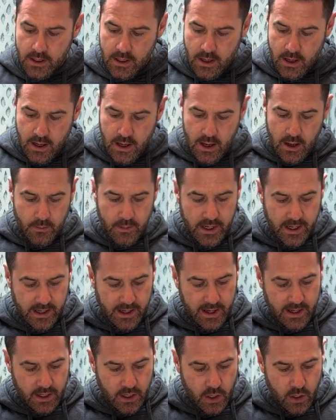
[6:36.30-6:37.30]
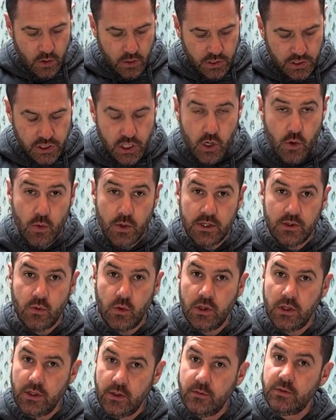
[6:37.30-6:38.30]
And I know Sherwin
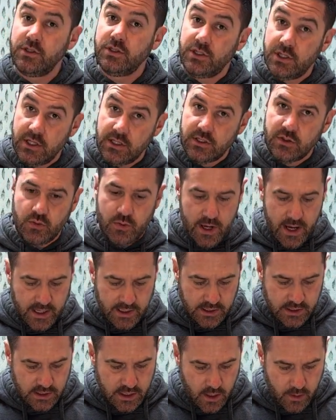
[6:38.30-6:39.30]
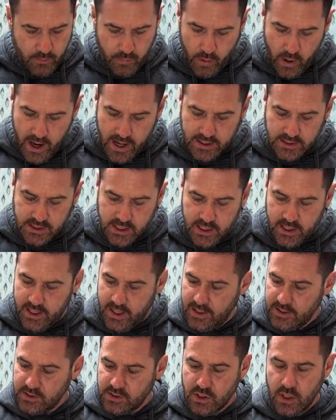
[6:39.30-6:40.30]
Williams just raised their price
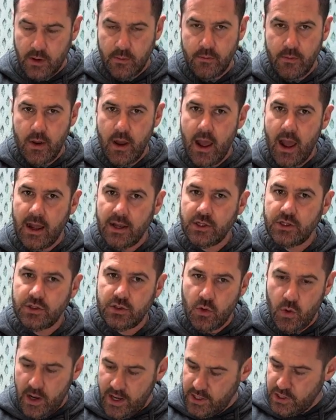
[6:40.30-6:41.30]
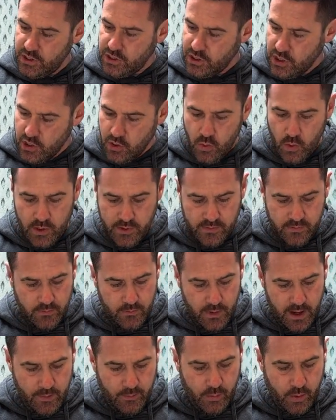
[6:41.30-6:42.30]
again, so I'm not quite sure what
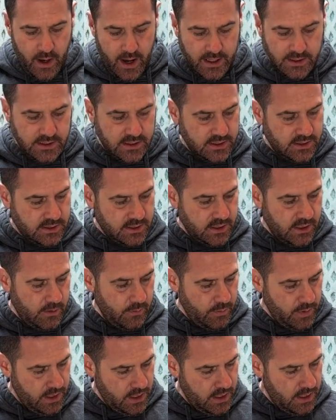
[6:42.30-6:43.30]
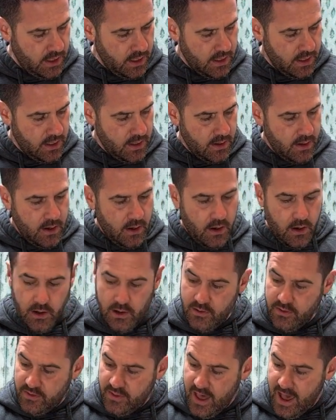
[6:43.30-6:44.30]
my price is going to be
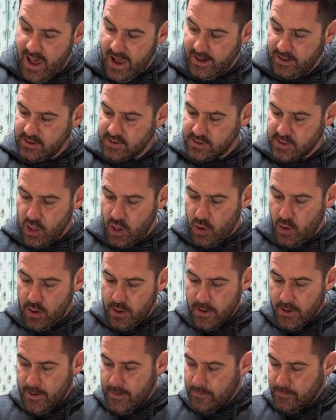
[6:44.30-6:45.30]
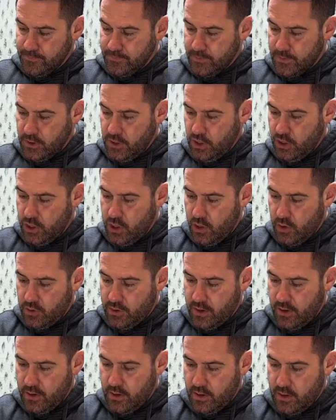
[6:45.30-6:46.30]
on that. So, you know,
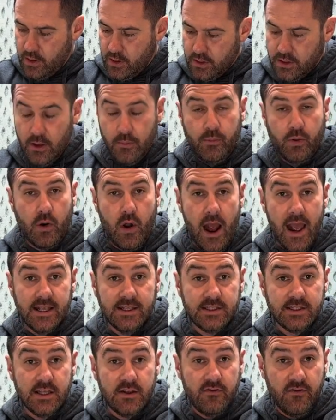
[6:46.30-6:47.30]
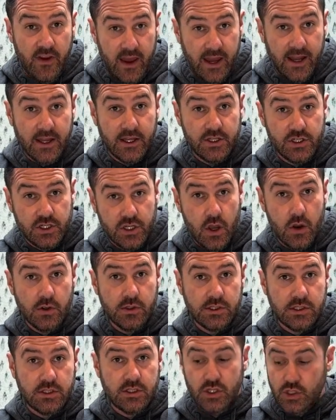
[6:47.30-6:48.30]
the price advantage
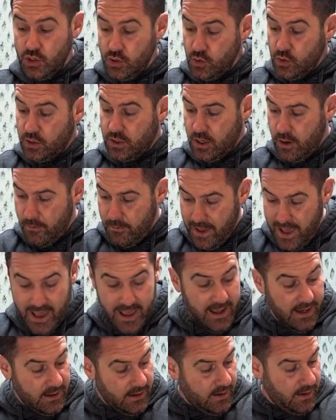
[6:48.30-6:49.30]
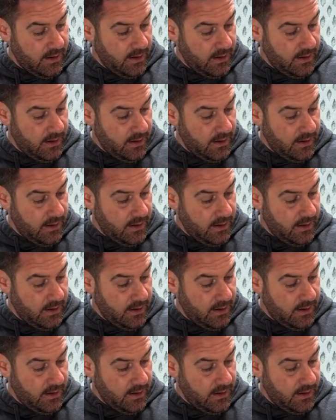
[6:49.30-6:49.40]
goes to Command.